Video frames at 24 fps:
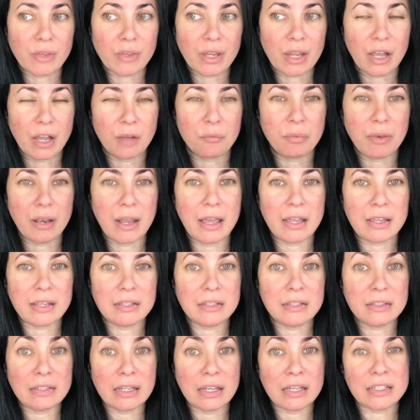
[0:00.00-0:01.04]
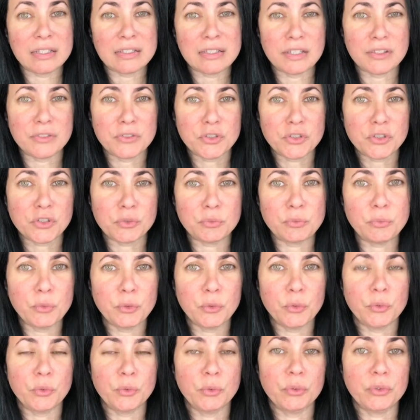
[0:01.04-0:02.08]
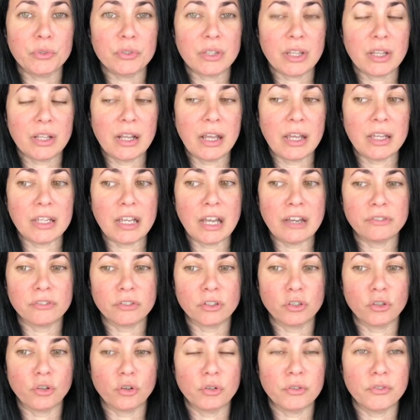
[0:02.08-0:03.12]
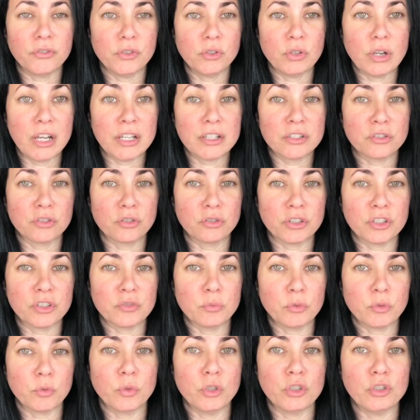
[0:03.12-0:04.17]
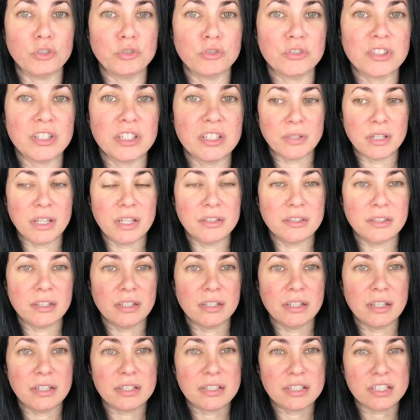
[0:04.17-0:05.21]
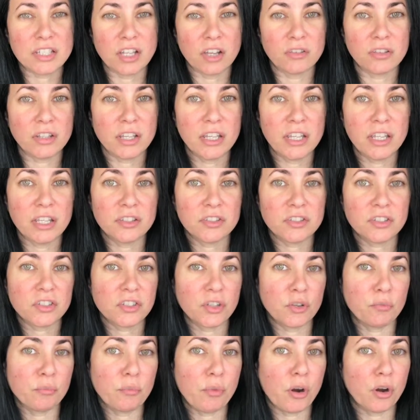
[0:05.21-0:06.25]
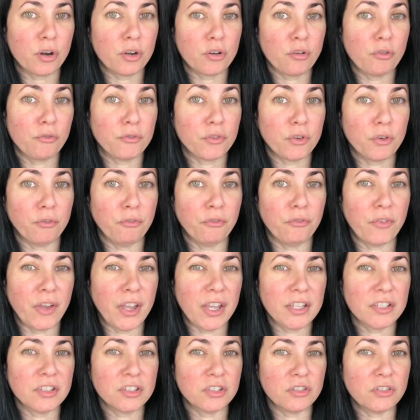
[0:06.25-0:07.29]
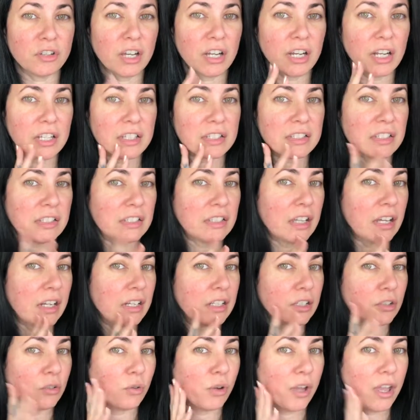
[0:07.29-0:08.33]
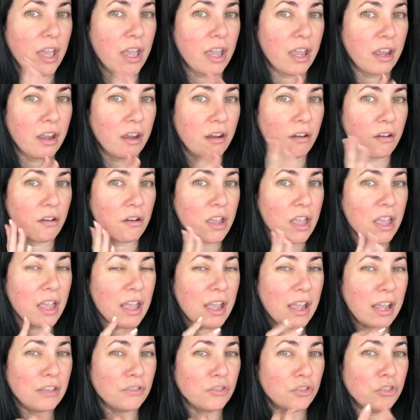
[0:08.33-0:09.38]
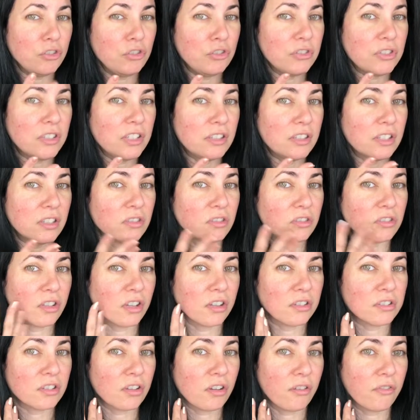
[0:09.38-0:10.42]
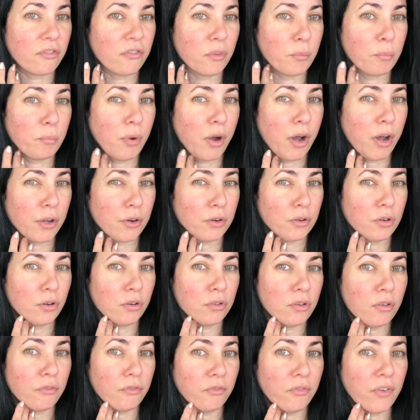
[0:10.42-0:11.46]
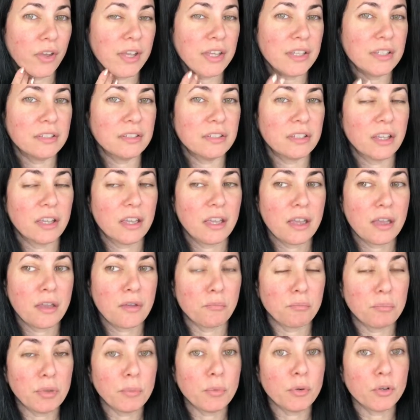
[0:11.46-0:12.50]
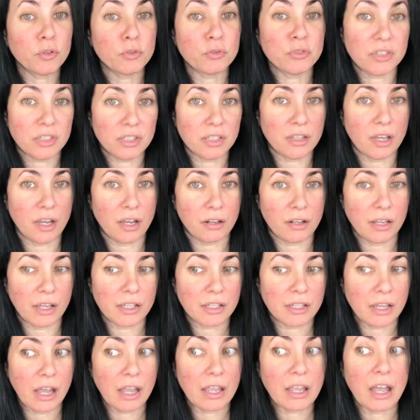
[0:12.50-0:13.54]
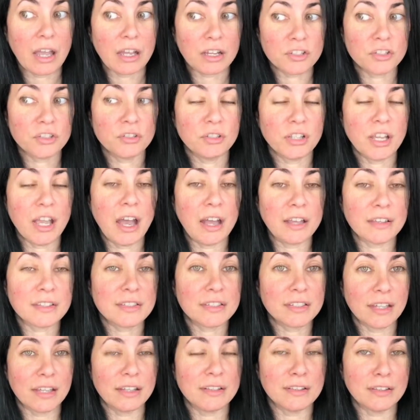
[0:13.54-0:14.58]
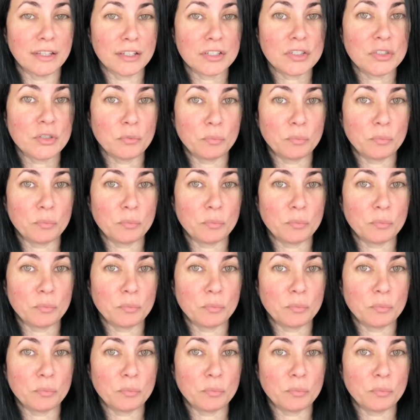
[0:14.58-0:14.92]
apply nice and smooth. Like, I don't know if you guys notice, but when you sit and the sun hits certain part of your face, you kind of see that little hair, and then you see the dust of the powder on your face. People could see that. Like, I actually had sat next to